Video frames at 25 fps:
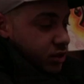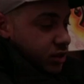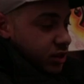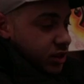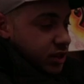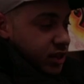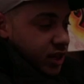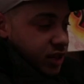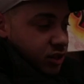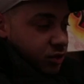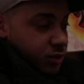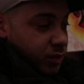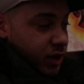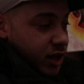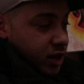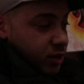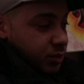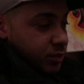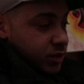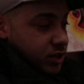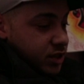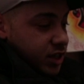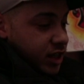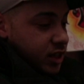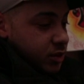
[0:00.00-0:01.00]
So these guys will make the
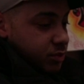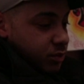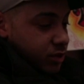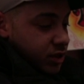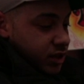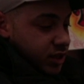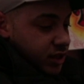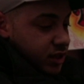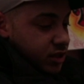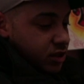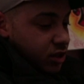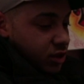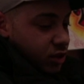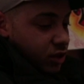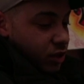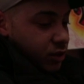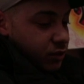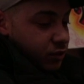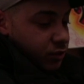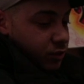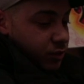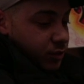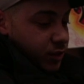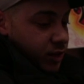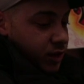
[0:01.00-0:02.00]
mistakes, but they need to
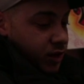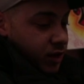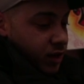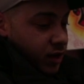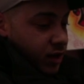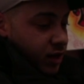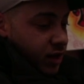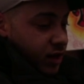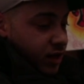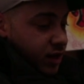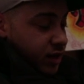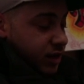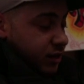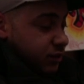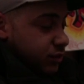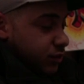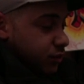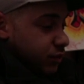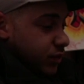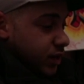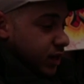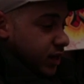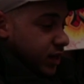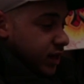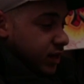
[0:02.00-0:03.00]
learn from it, and they have
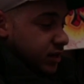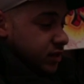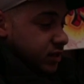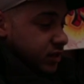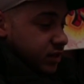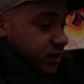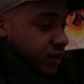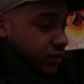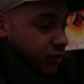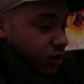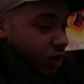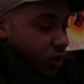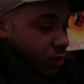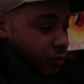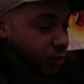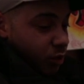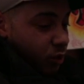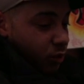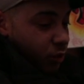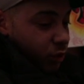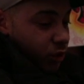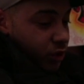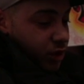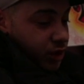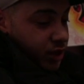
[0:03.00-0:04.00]
to realise they've got to
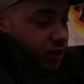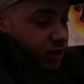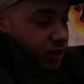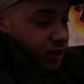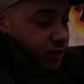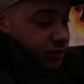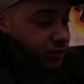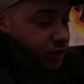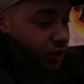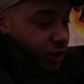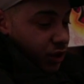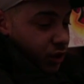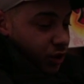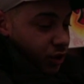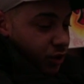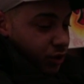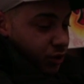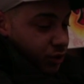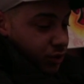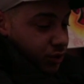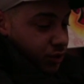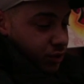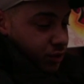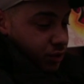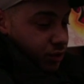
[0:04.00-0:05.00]
put work in. You have to
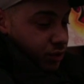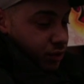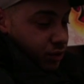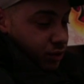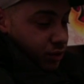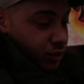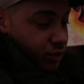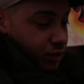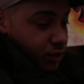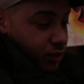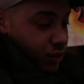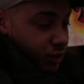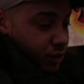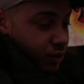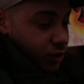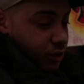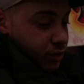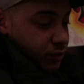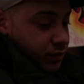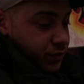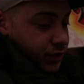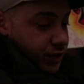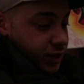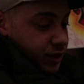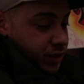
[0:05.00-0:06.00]

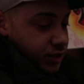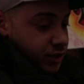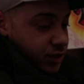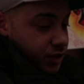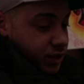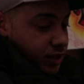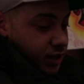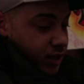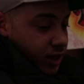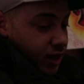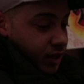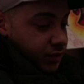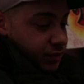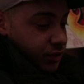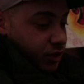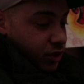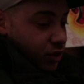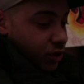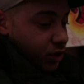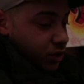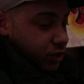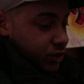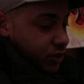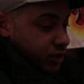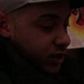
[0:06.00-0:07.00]
earn things in life. You
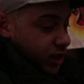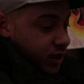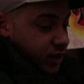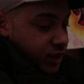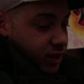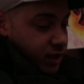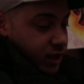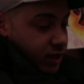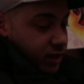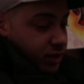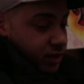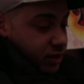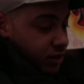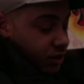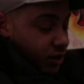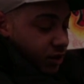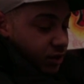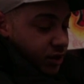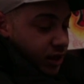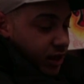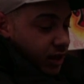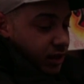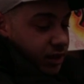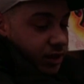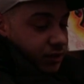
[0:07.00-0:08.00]
can't just they
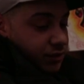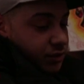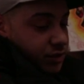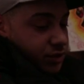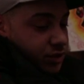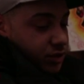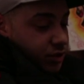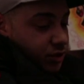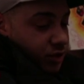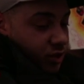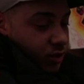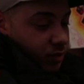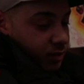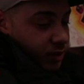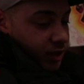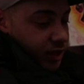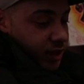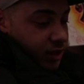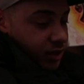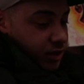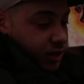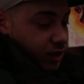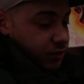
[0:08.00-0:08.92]
don't get given to you on a plate.